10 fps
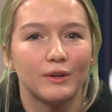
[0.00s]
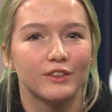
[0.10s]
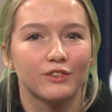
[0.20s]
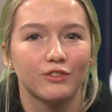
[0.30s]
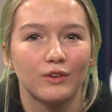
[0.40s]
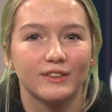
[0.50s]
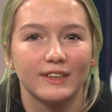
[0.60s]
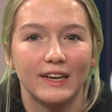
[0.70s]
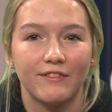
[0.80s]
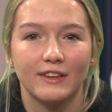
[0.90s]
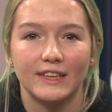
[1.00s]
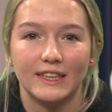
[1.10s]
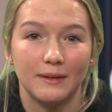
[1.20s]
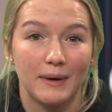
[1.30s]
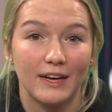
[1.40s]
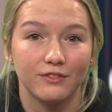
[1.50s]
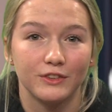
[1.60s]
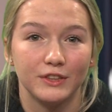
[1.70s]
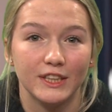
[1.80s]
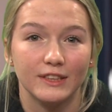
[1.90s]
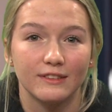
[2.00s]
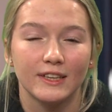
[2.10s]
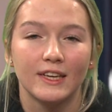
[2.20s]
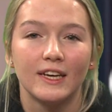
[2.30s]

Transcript: which has grown significantly in the past few years.